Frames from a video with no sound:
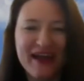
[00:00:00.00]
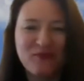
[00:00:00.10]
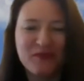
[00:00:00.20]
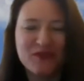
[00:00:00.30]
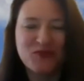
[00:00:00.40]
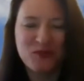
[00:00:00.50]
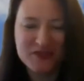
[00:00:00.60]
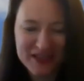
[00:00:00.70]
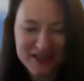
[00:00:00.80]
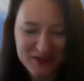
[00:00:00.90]
There's one
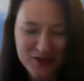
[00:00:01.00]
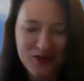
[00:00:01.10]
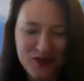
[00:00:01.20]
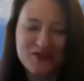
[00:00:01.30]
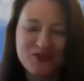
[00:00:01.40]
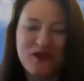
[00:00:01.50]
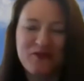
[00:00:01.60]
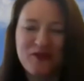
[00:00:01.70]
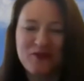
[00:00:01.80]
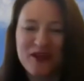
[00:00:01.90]
particular congressional wife,
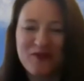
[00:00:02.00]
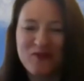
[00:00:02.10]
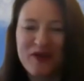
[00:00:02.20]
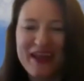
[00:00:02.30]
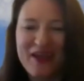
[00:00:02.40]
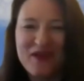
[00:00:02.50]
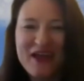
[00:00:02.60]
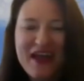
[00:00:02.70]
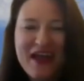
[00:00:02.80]
I won't name her by name,